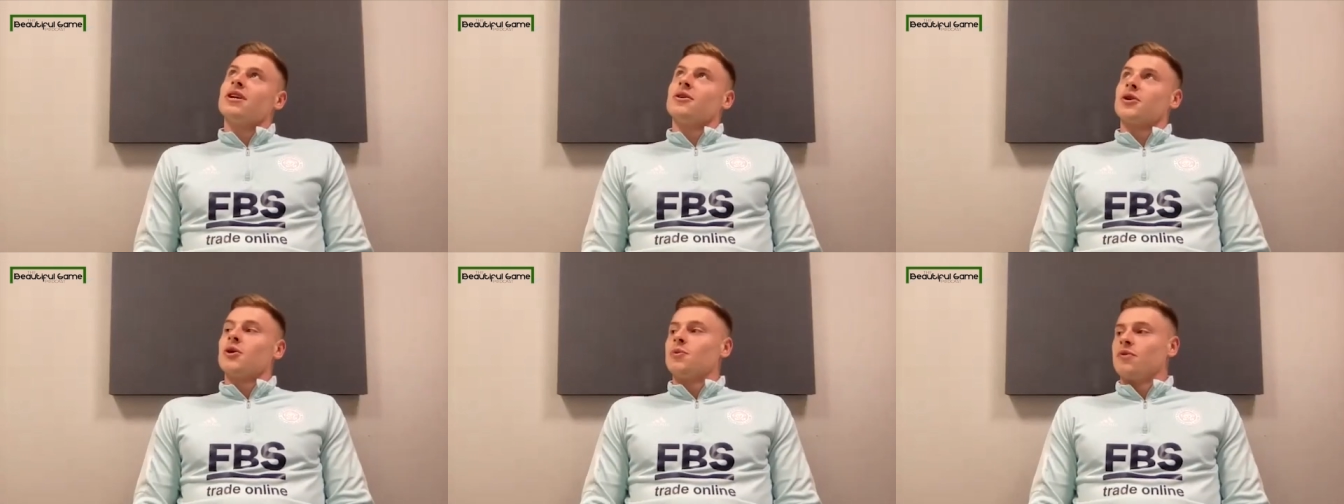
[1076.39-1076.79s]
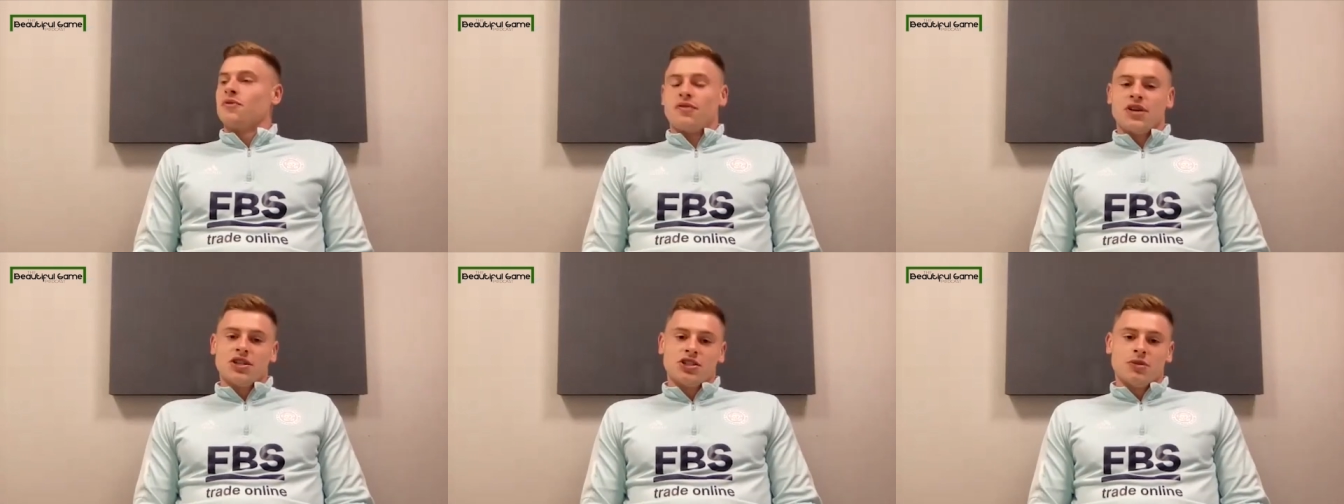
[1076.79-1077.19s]
you know,
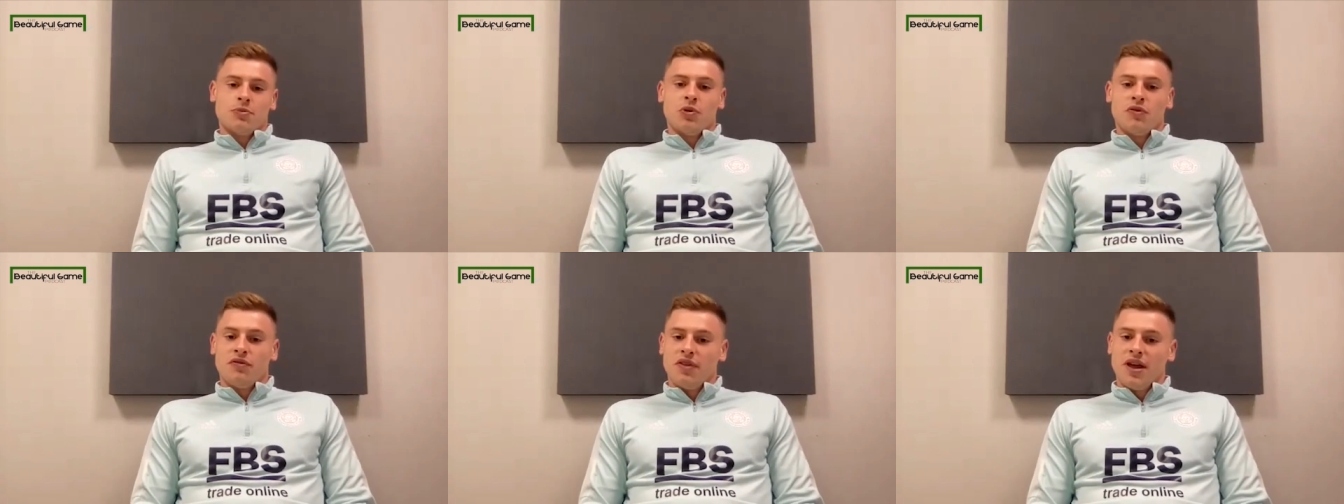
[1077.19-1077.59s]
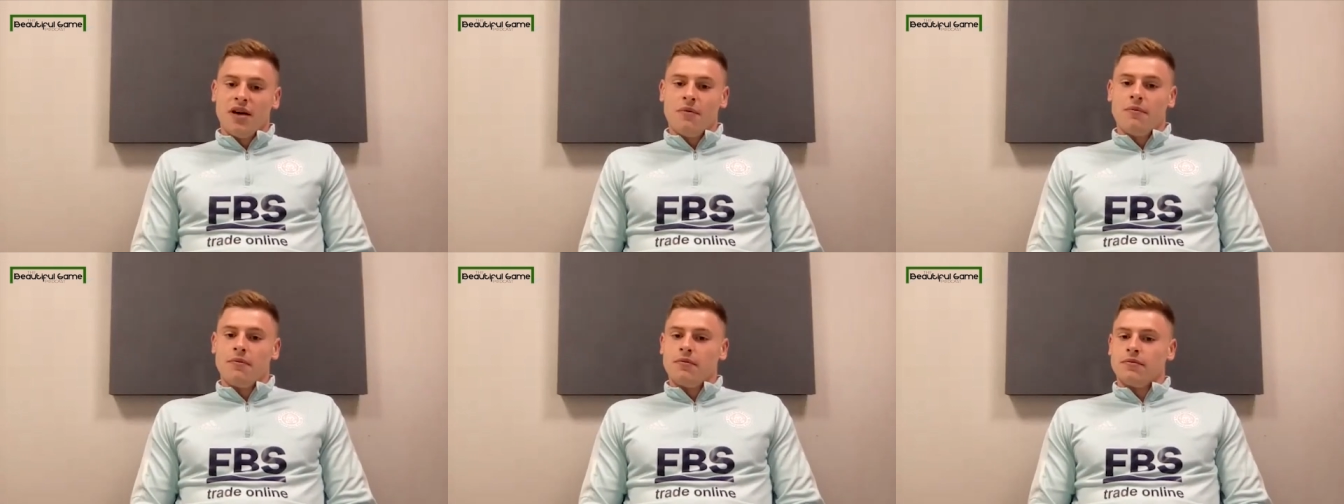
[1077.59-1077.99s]
could we finish above
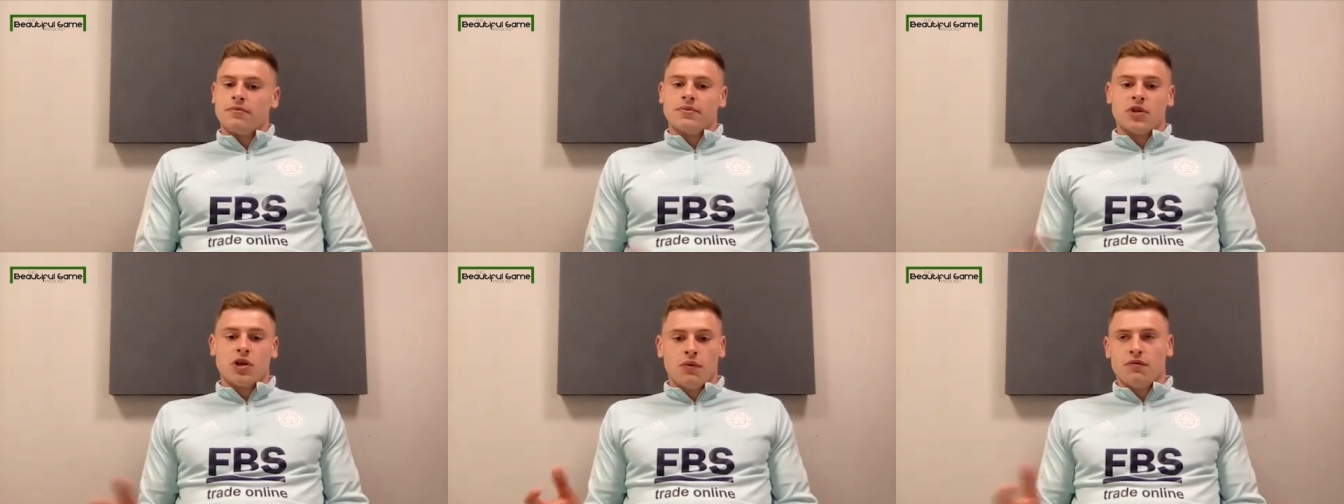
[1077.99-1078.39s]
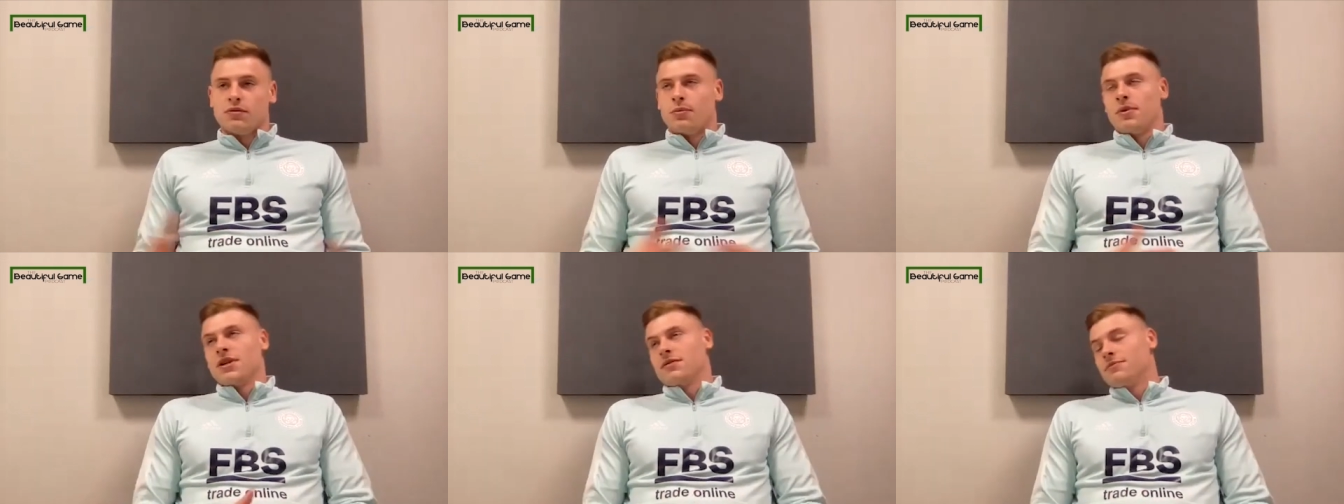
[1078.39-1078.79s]
them
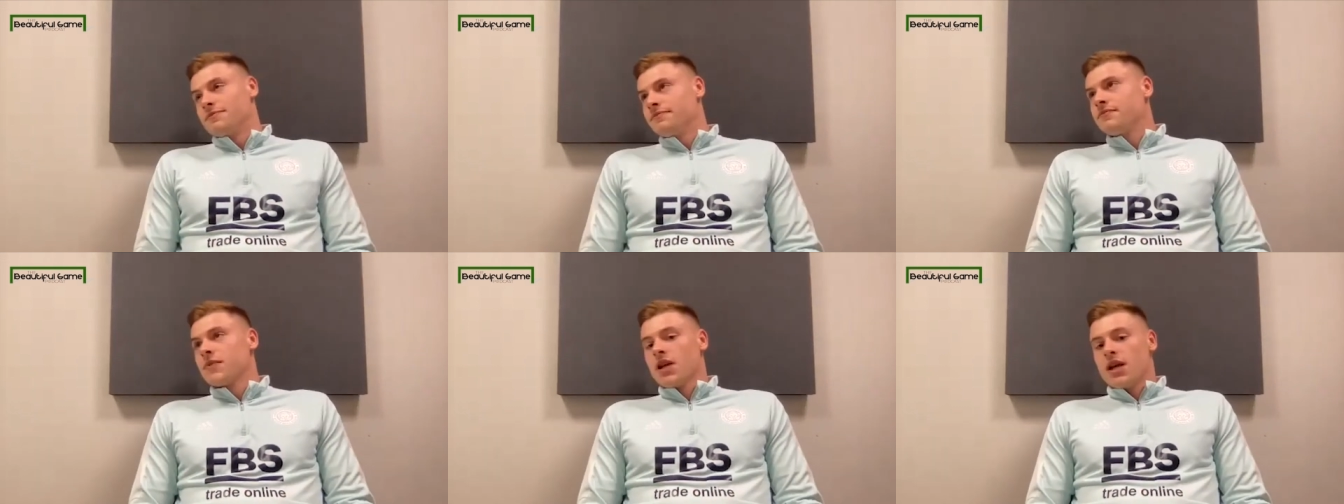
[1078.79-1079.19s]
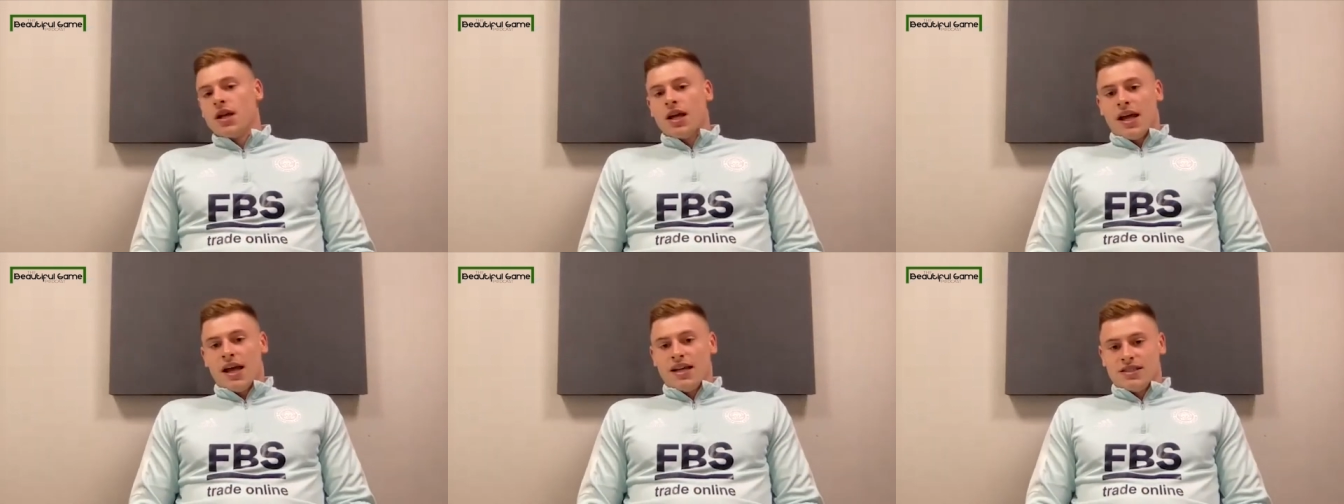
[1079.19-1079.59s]
comfortably?
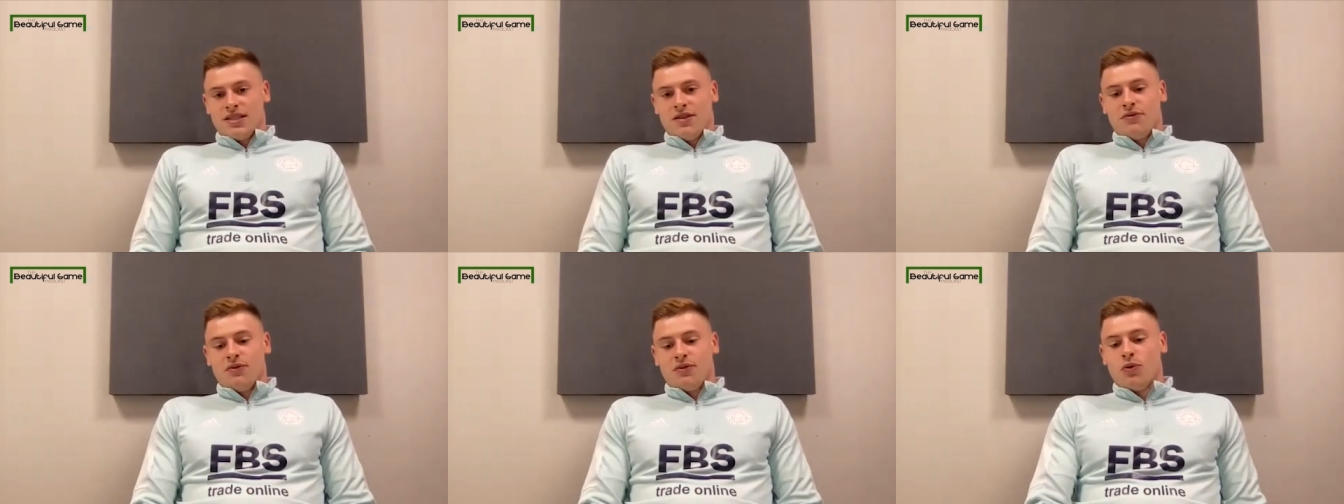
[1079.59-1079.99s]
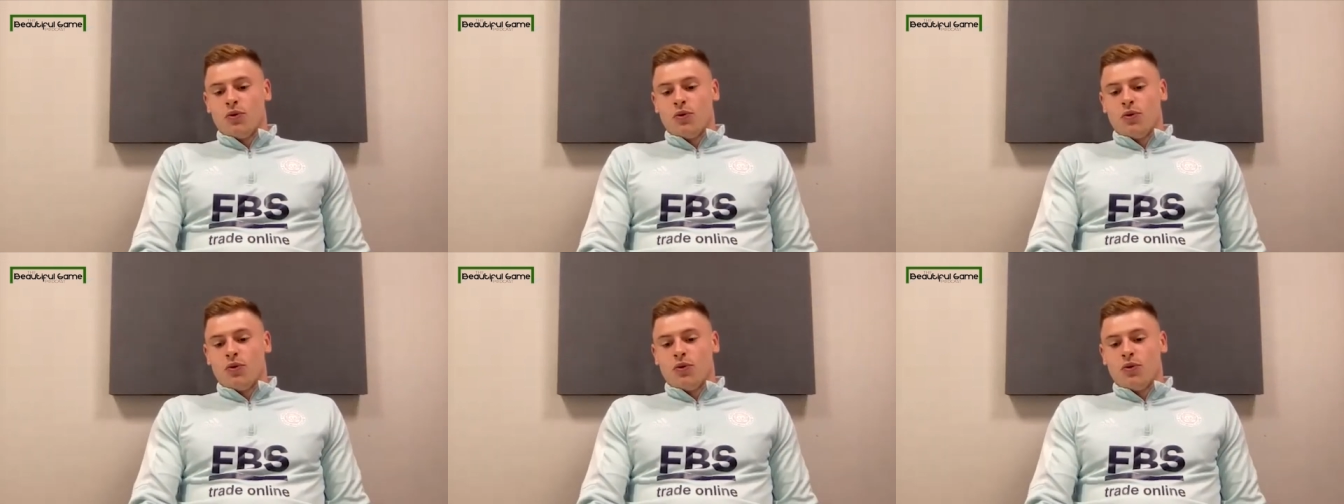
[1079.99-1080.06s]
It's